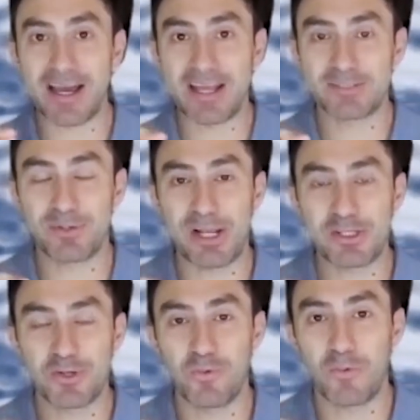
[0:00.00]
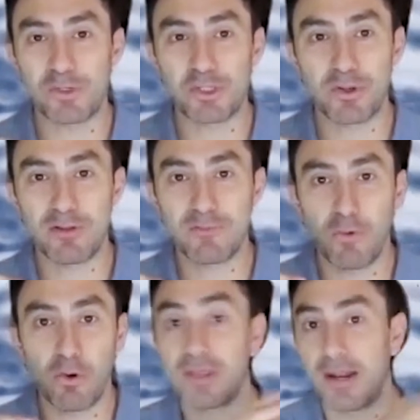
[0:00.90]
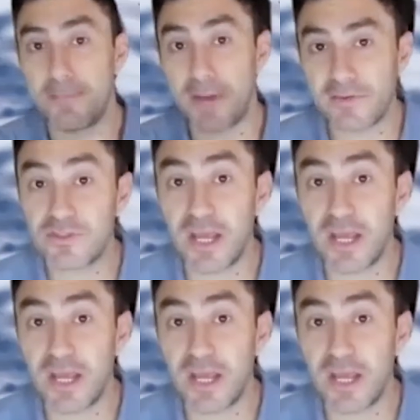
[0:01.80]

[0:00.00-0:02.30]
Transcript: explanation of what we're shooting for, that it might have